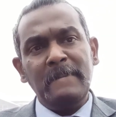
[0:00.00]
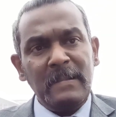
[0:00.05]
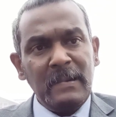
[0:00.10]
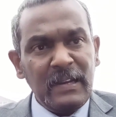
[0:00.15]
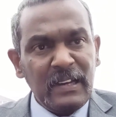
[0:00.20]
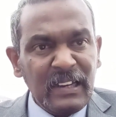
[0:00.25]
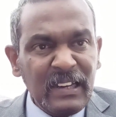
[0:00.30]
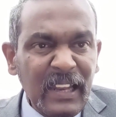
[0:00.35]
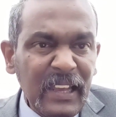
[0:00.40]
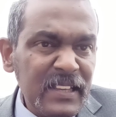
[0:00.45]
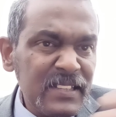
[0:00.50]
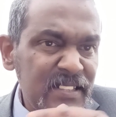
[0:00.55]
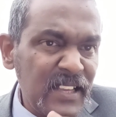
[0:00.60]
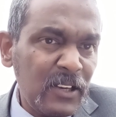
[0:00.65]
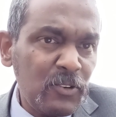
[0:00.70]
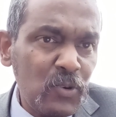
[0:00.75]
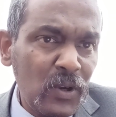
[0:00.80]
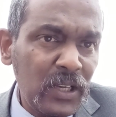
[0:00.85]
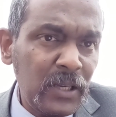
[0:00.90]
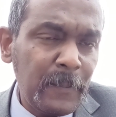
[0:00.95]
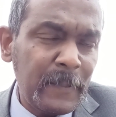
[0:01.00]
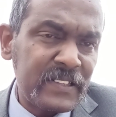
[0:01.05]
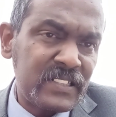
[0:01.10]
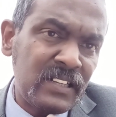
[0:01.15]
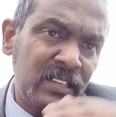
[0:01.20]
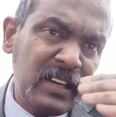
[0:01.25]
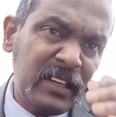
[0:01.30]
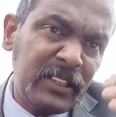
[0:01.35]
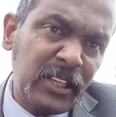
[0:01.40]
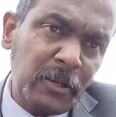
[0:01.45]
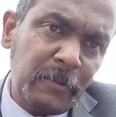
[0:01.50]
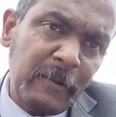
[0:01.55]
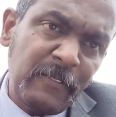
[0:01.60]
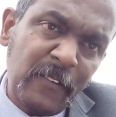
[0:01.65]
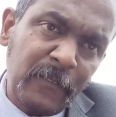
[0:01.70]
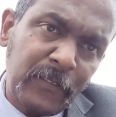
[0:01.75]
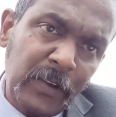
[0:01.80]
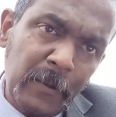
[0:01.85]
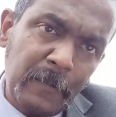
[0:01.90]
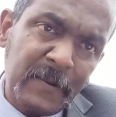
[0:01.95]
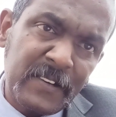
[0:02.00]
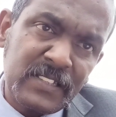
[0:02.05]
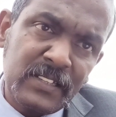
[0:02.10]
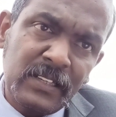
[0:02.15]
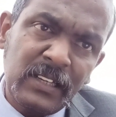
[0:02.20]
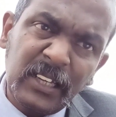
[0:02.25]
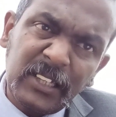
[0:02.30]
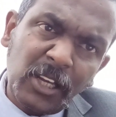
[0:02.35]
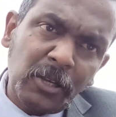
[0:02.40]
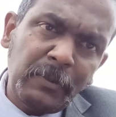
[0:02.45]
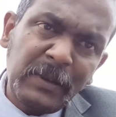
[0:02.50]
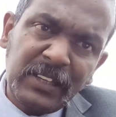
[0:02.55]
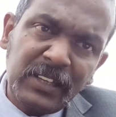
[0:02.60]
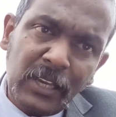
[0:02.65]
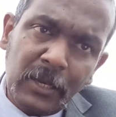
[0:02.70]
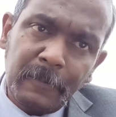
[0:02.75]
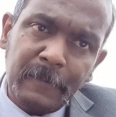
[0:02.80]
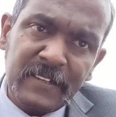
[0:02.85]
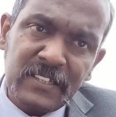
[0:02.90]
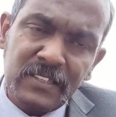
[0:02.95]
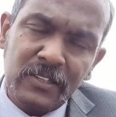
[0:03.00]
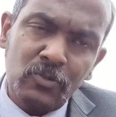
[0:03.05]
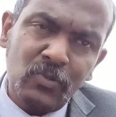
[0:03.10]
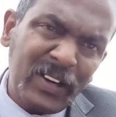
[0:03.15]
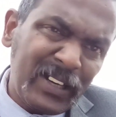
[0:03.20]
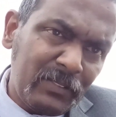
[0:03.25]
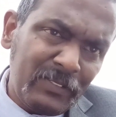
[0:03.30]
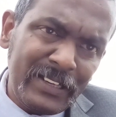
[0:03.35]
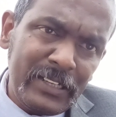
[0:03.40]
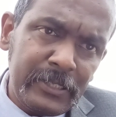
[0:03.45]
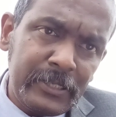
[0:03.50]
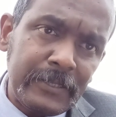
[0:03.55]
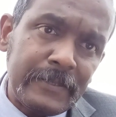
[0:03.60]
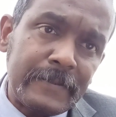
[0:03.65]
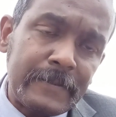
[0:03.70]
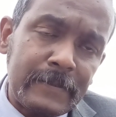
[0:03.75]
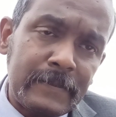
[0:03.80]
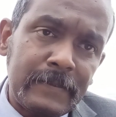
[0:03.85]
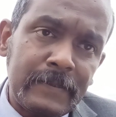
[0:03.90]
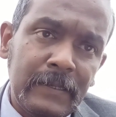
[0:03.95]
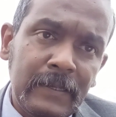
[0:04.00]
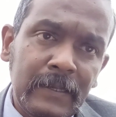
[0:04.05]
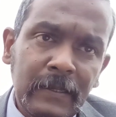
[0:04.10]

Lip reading: less than 20%, let it be 15%, let it be 10%, whatever it is,